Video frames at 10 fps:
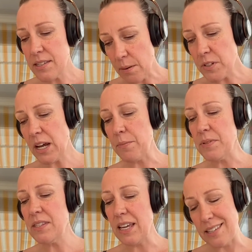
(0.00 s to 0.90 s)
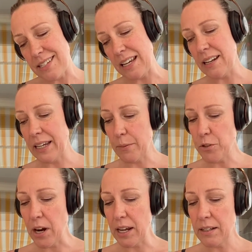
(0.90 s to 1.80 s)
Sometimes they stayed and
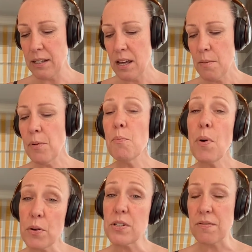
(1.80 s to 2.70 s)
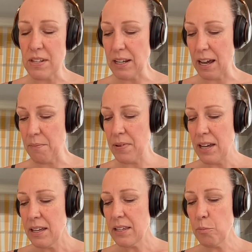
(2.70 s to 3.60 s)
kept trying, but most of the time
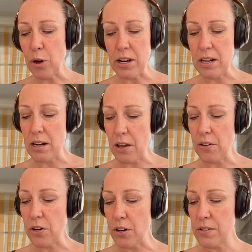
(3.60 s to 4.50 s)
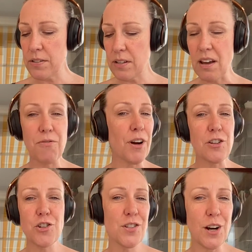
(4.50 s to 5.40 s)
they brought in another nurse, a
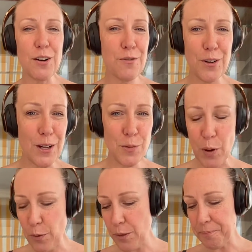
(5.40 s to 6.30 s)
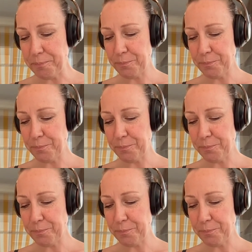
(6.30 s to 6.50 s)
fresh start for us both.